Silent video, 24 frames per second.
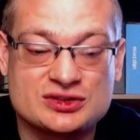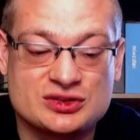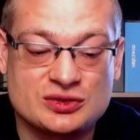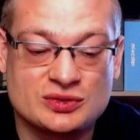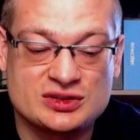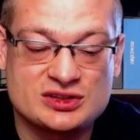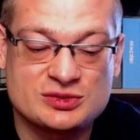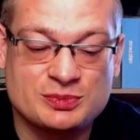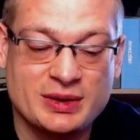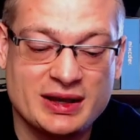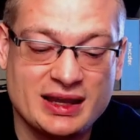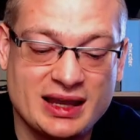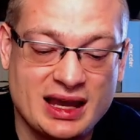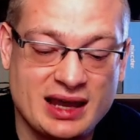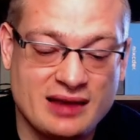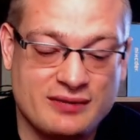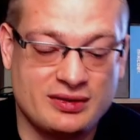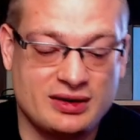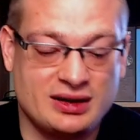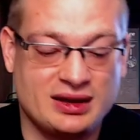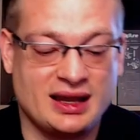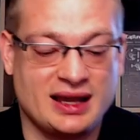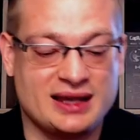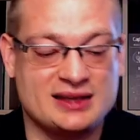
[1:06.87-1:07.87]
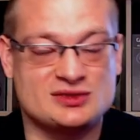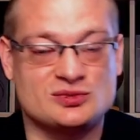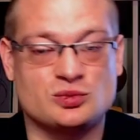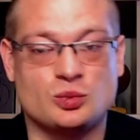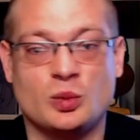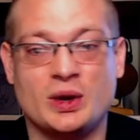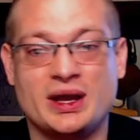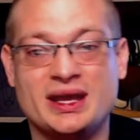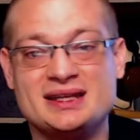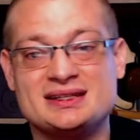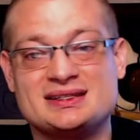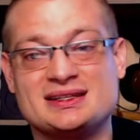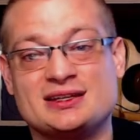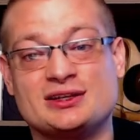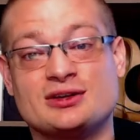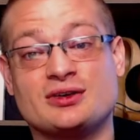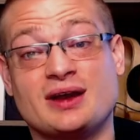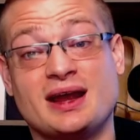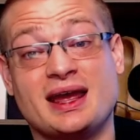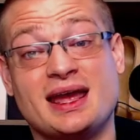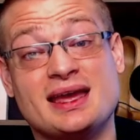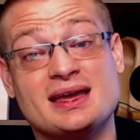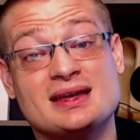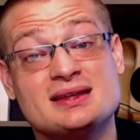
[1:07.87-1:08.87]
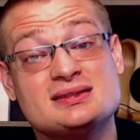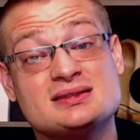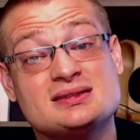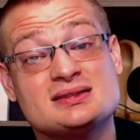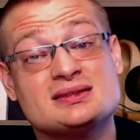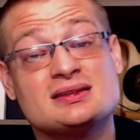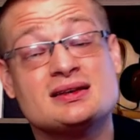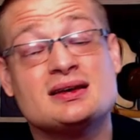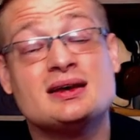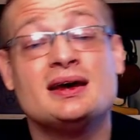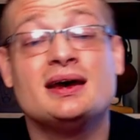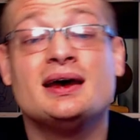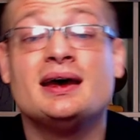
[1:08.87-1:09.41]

So despite having nice weight in your hands,